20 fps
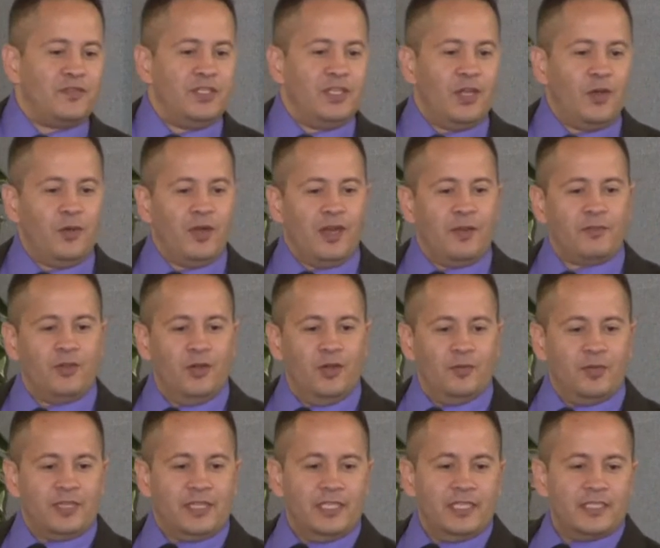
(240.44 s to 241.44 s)
of you know where I'm
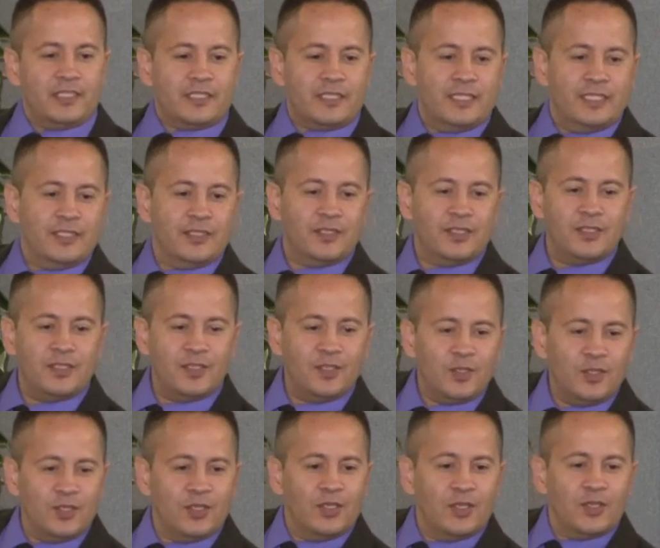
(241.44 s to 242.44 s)
going with this.
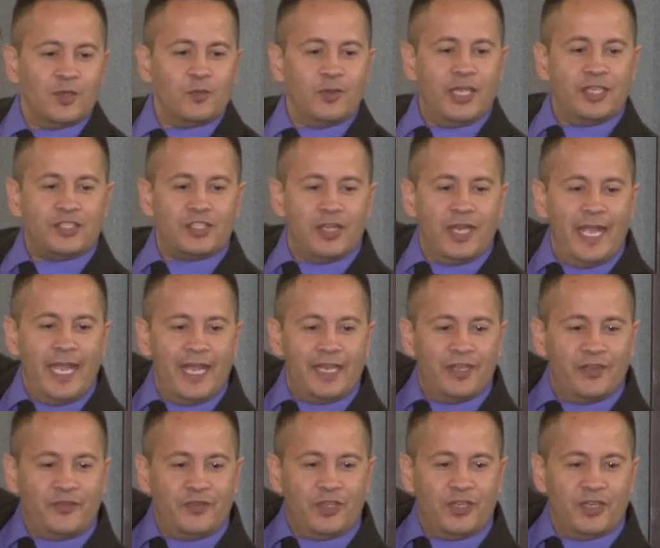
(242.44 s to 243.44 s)
Raise your
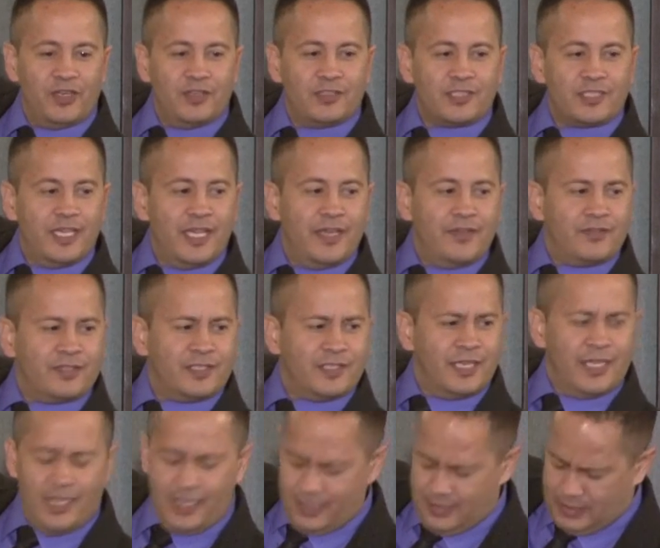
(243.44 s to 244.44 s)
hand if you're saved
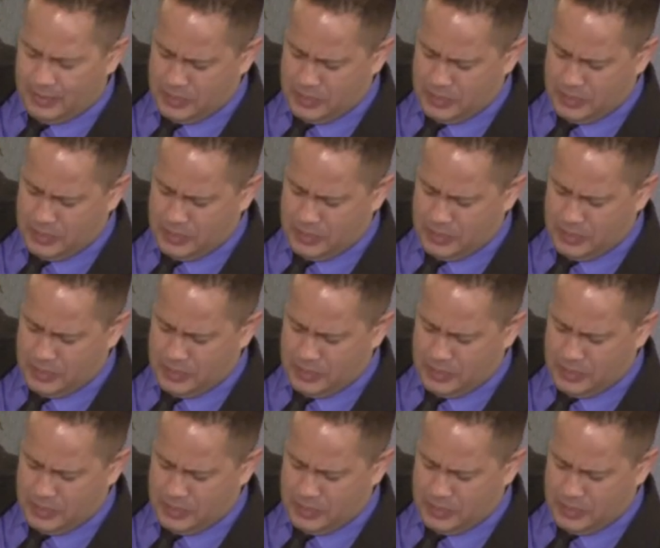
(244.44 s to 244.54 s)
today.